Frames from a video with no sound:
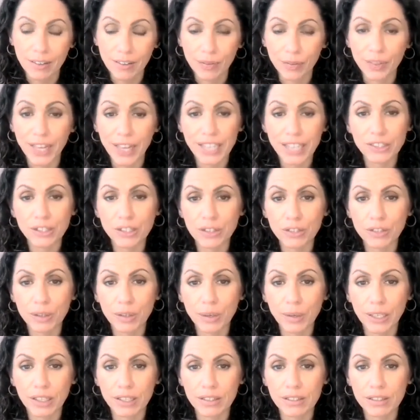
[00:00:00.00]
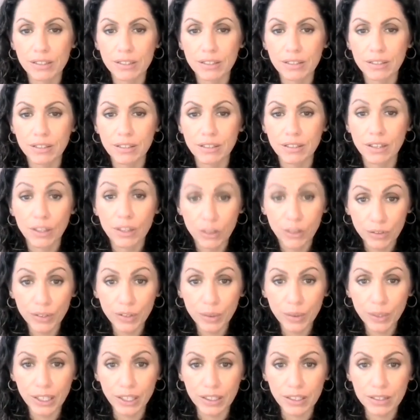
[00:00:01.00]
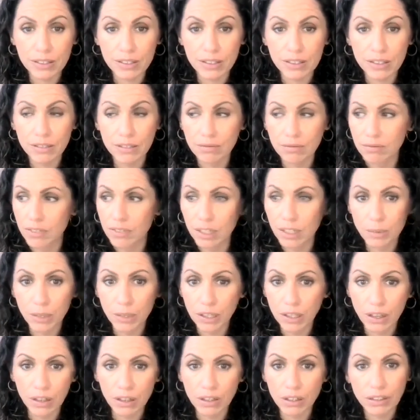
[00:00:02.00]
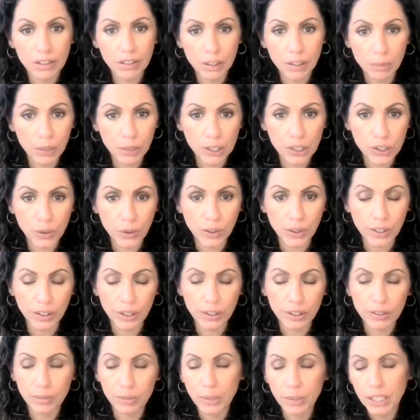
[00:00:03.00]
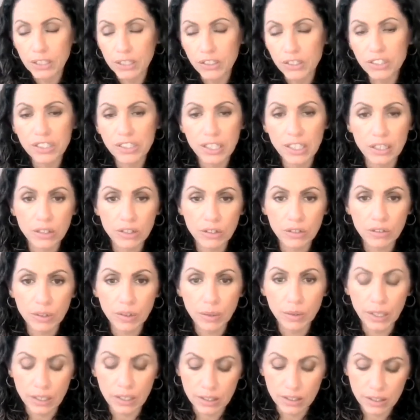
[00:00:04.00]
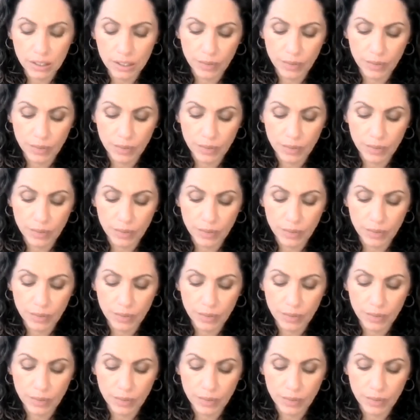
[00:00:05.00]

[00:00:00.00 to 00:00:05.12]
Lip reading: That's 3 weeks. 3 weeks. Could be longer, could be shorter. Well, let's just say it's 3 weeks.